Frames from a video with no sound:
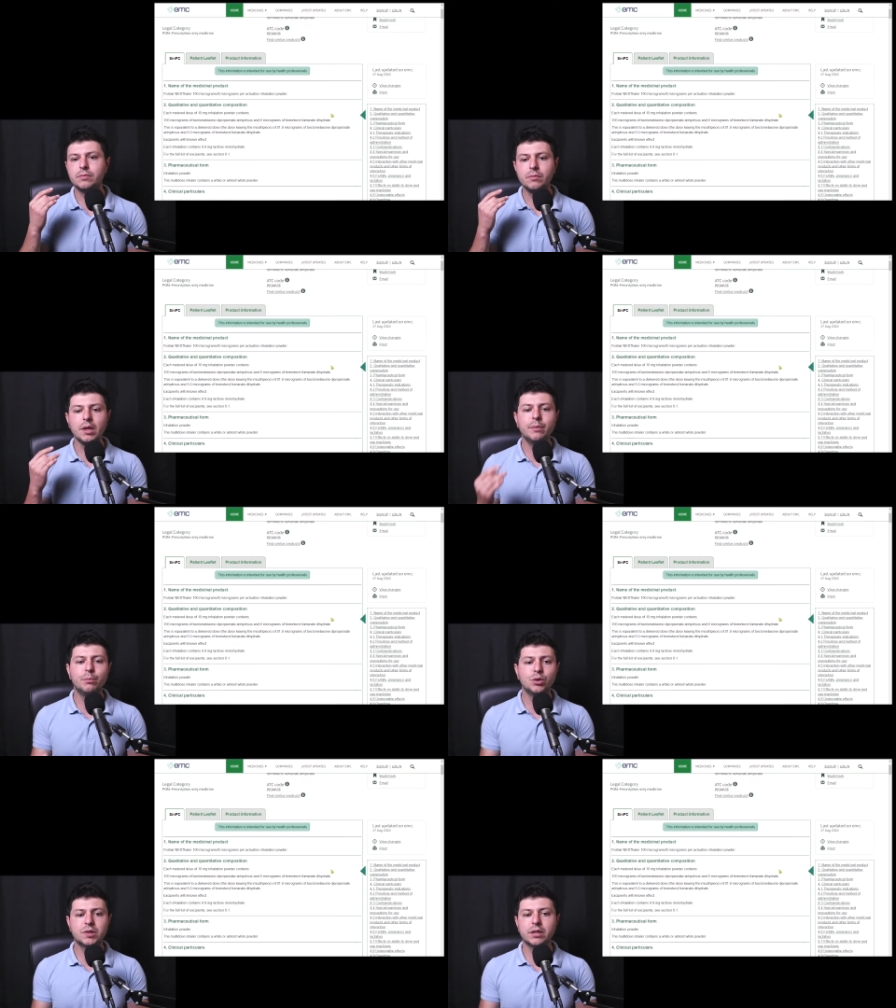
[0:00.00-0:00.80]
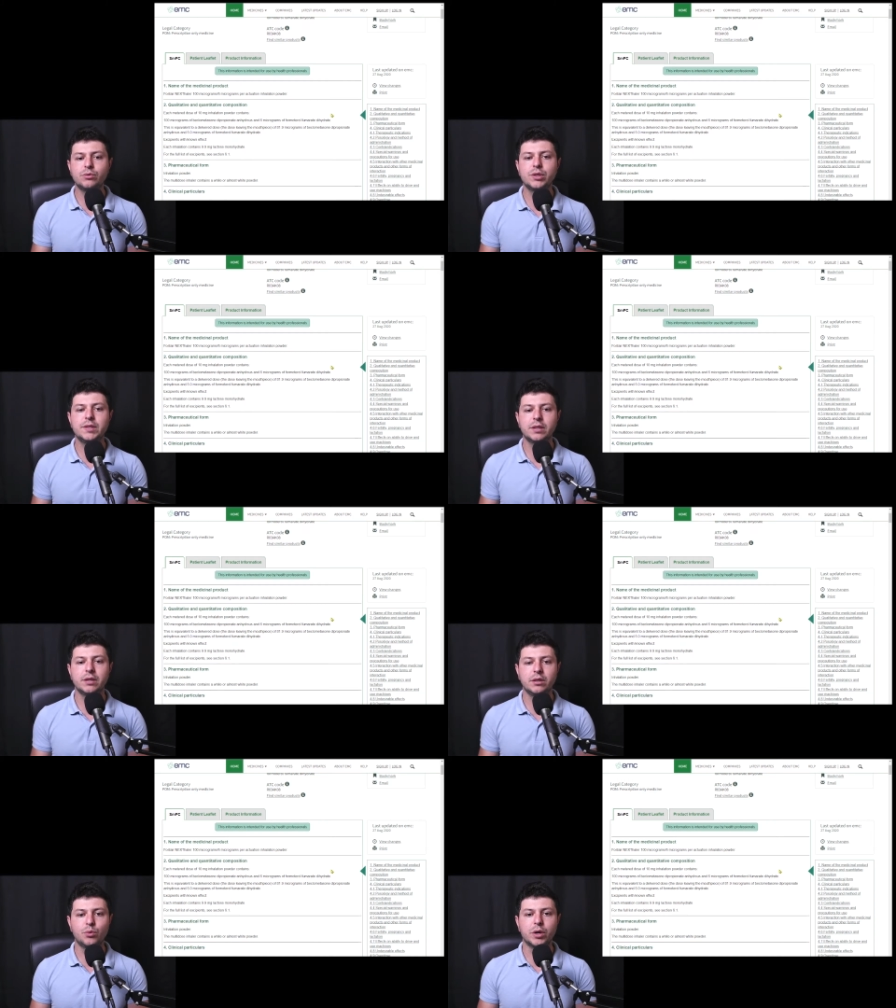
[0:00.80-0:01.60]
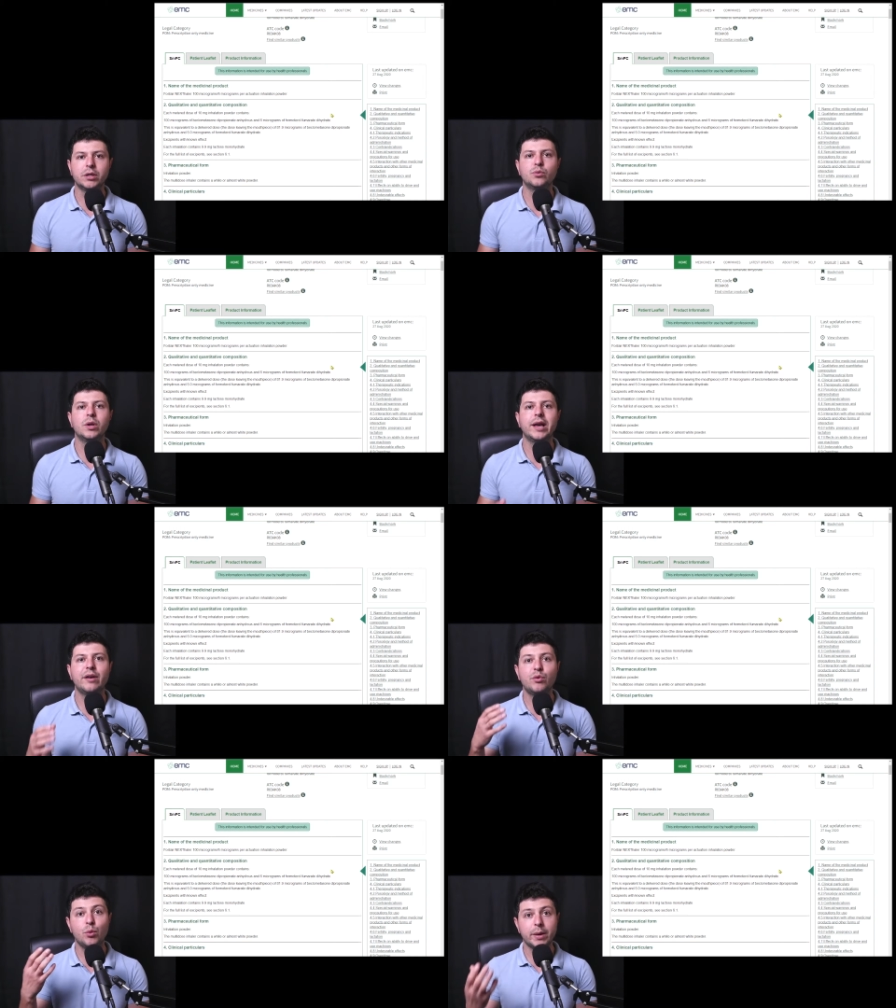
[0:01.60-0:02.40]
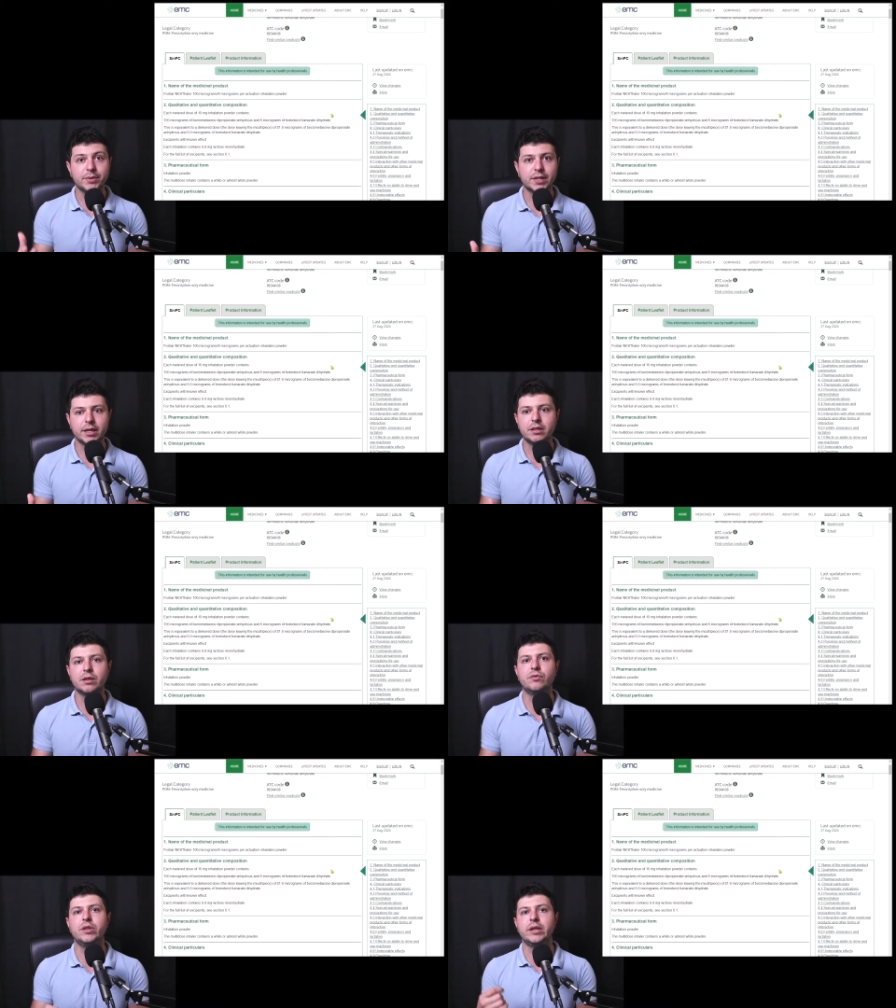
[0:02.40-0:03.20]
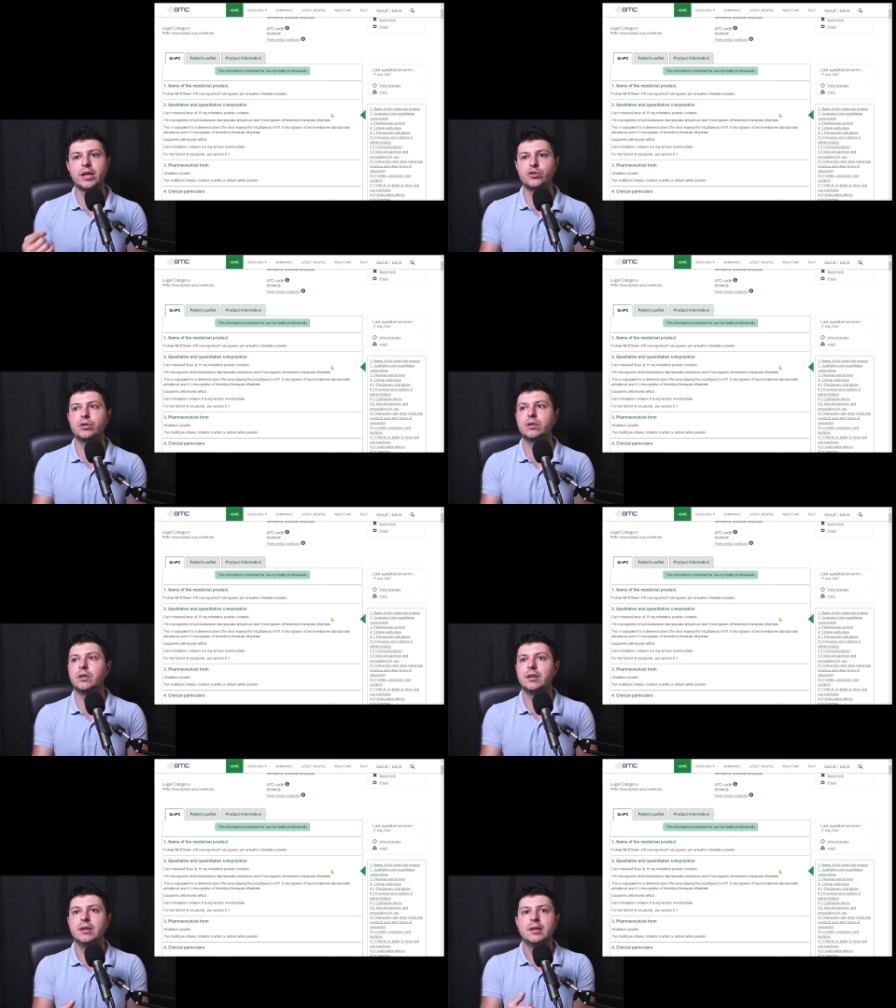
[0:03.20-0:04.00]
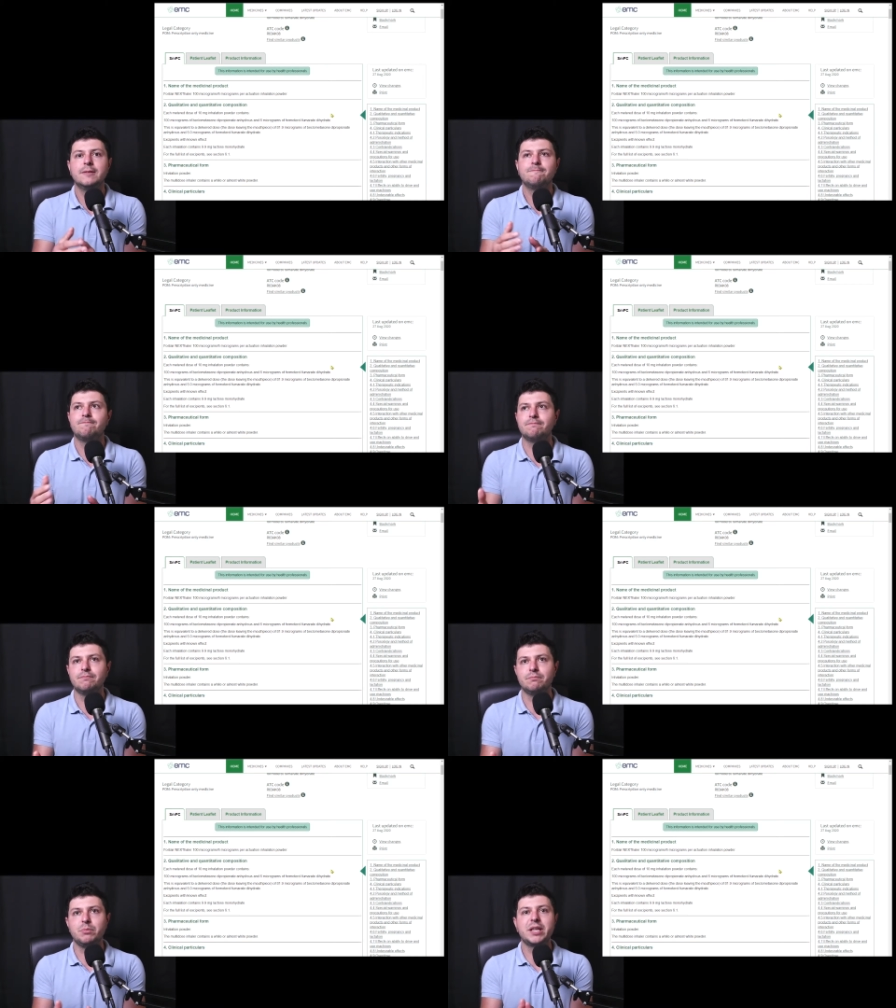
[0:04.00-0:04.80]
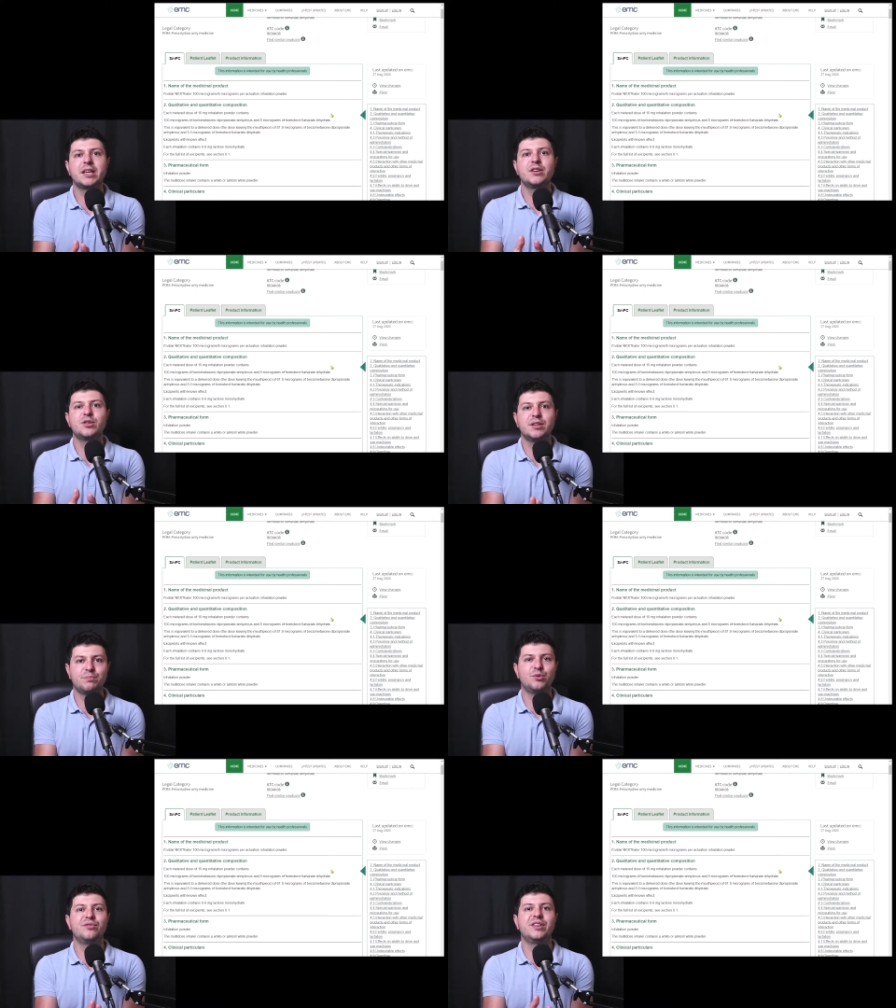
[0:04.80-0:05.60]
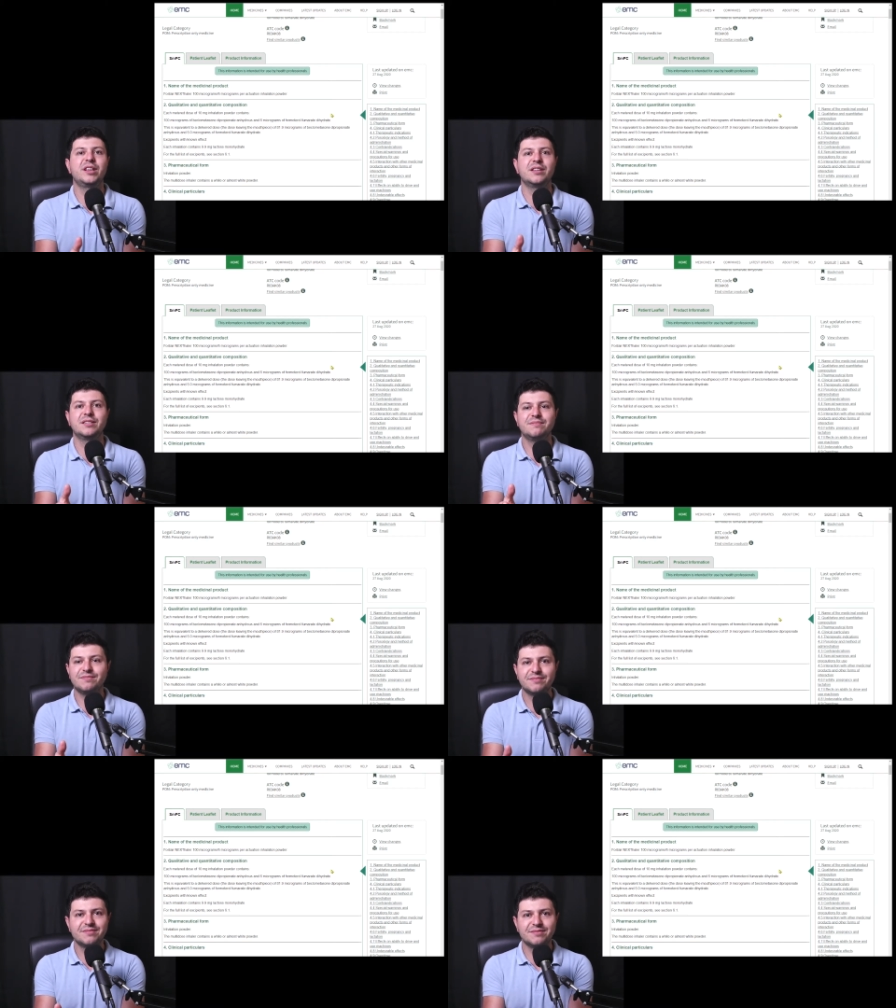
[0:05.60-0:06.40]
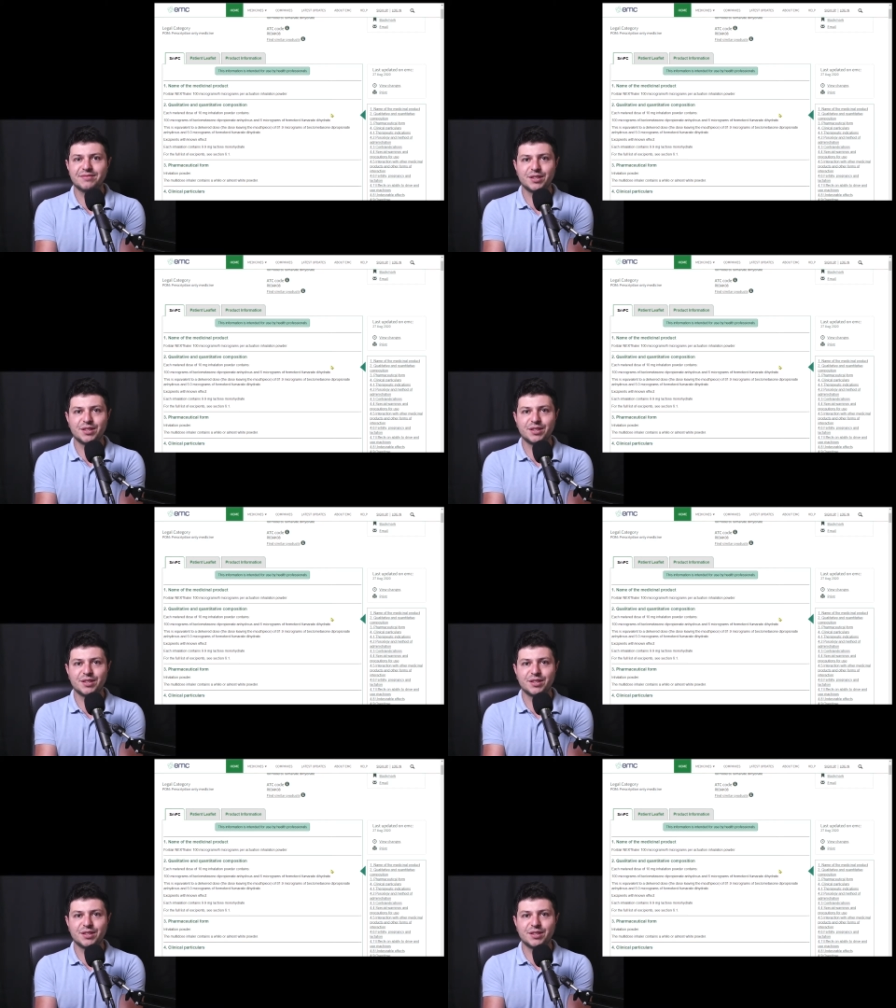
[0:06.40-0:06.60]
most countries in the world will have a website of the national medication approving uh,